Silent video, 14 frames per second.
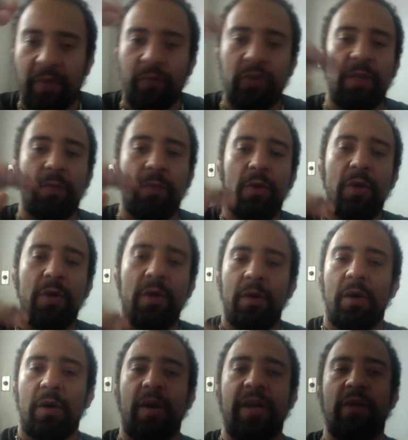Like for example,
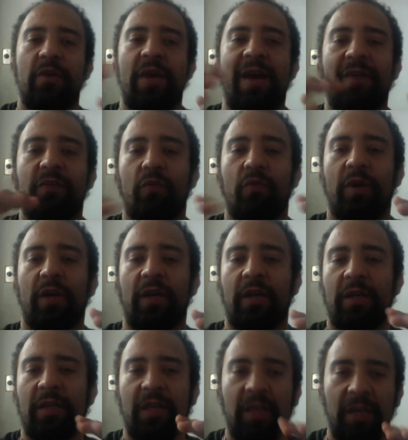all right, you have to wear
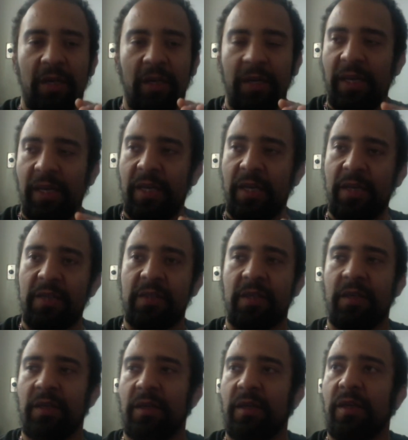clean gis
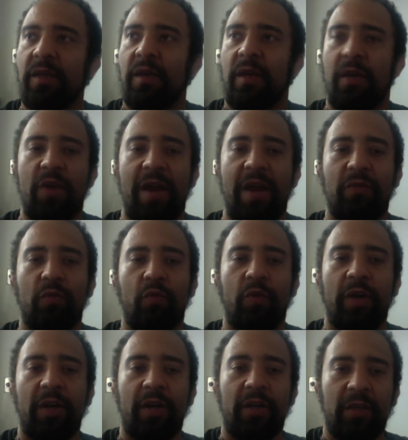and you have to
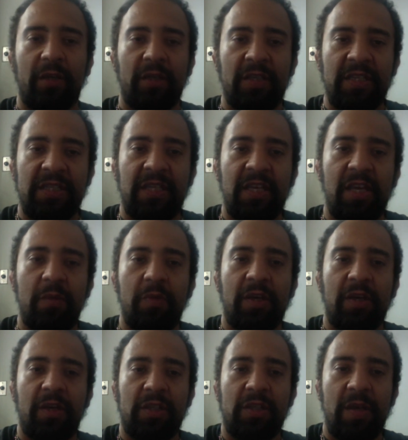wear this gi
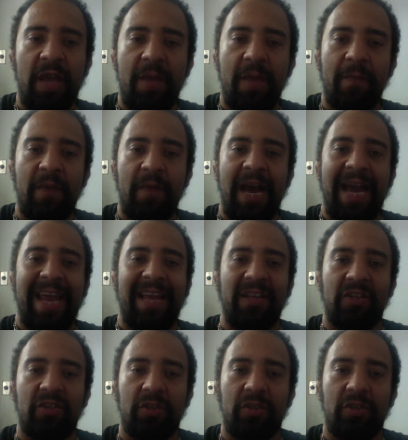because in high